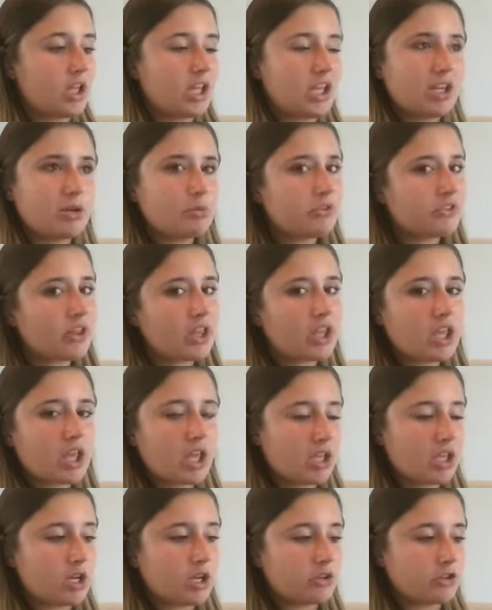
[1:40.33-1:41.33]
It was like
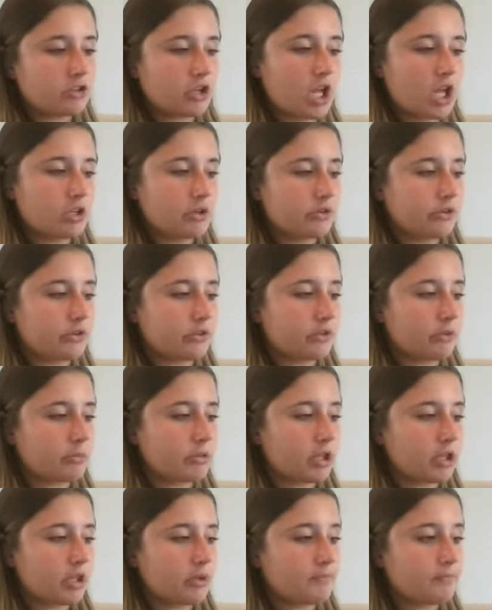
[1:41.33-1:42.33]
$800 or
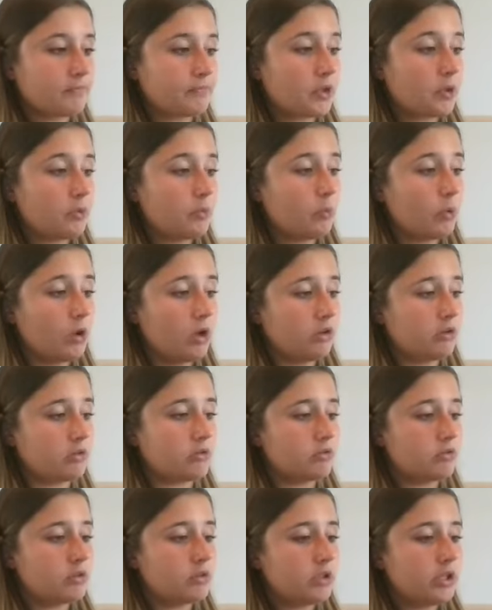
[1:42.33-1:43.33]
something.
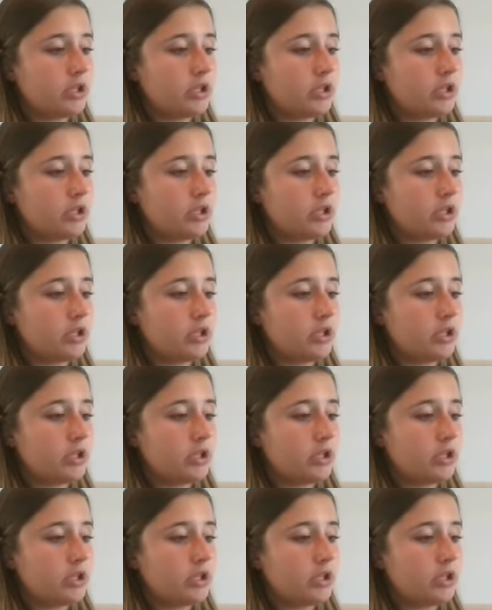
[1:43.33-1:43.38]
Whoa.